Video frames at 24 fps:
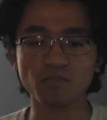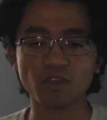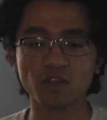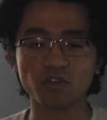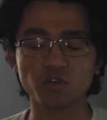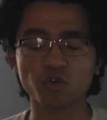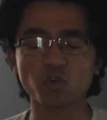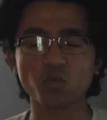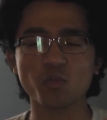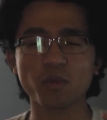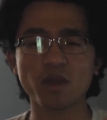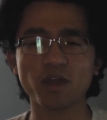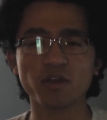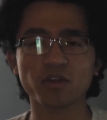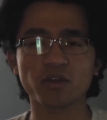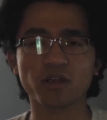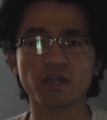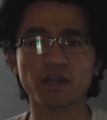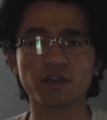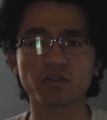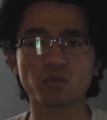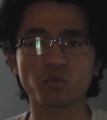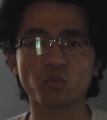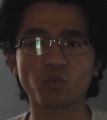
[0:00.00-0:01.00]
no matter
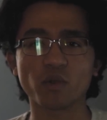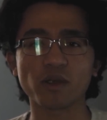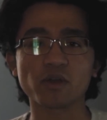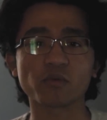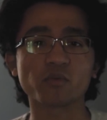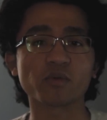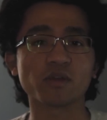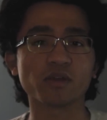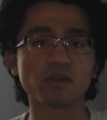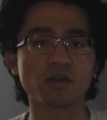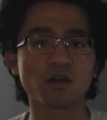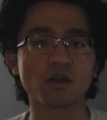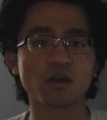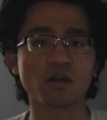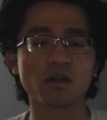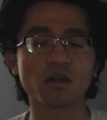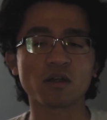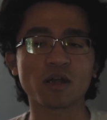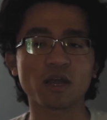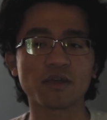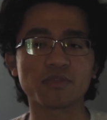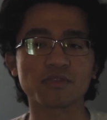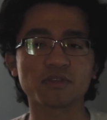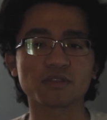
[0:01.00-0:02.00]
kind of where we
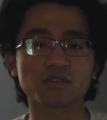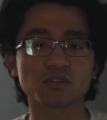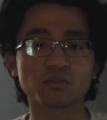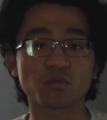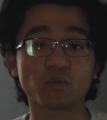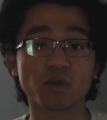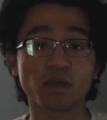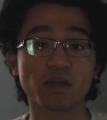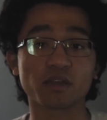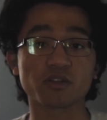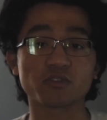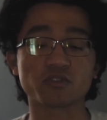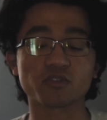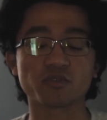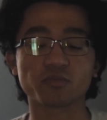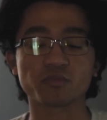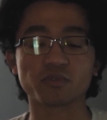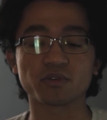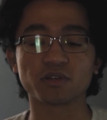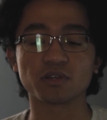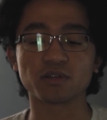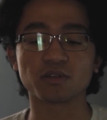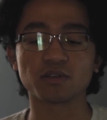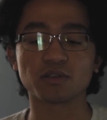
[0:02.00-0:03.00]
are, I think the way I
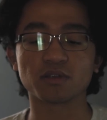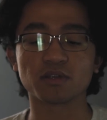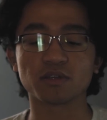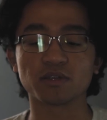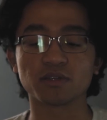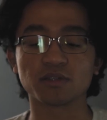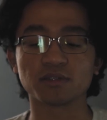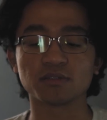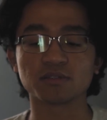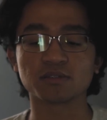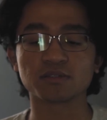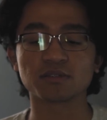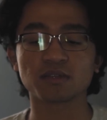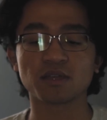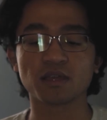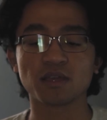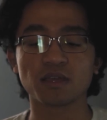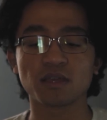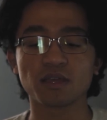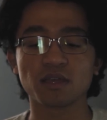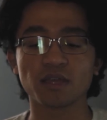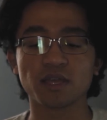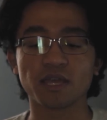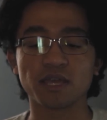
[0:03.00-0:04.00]
interpret it is,
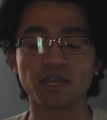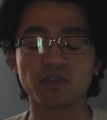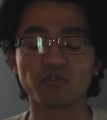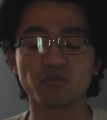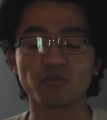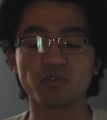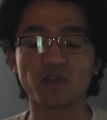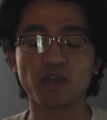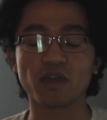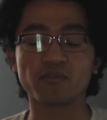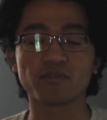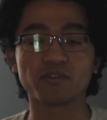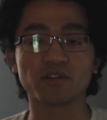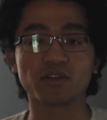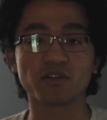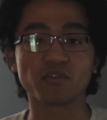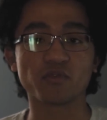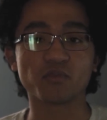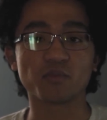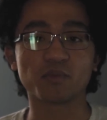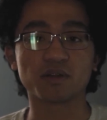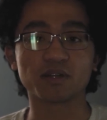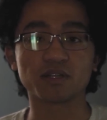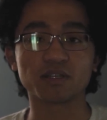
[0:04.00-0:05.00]
if we have
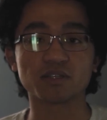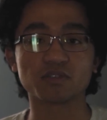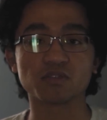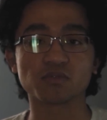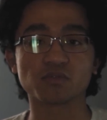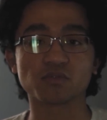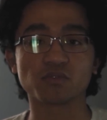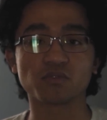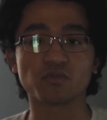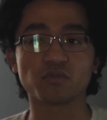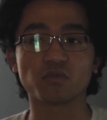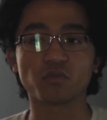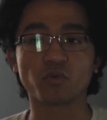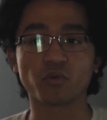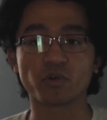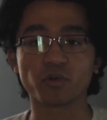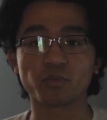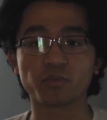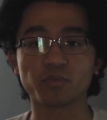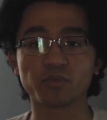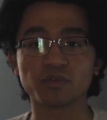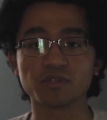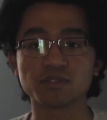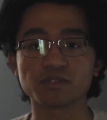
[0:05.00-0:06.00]
enough money to afford a
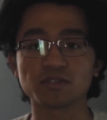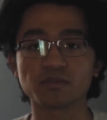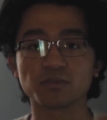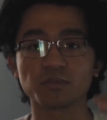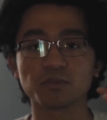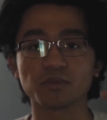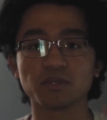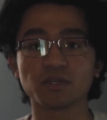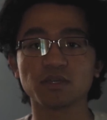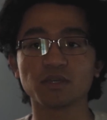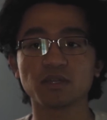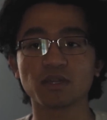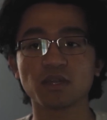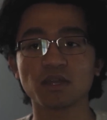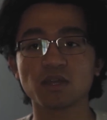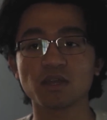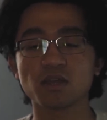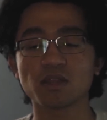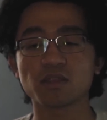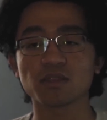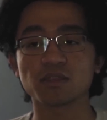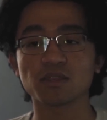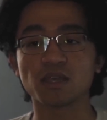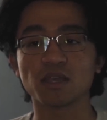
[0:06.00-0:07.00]
piece of meat,
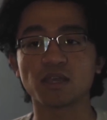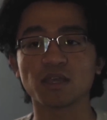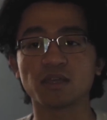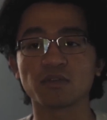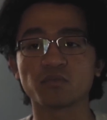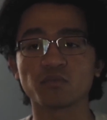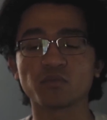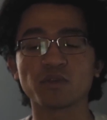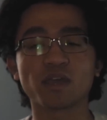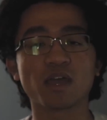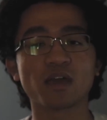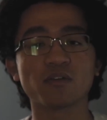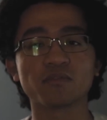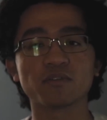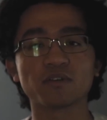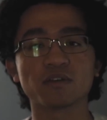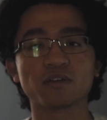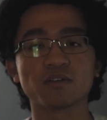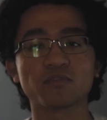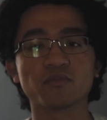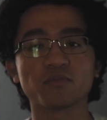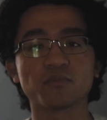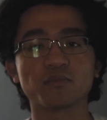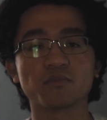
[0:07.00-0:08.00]
then we have
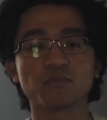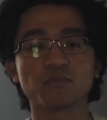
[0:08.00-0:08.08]
enough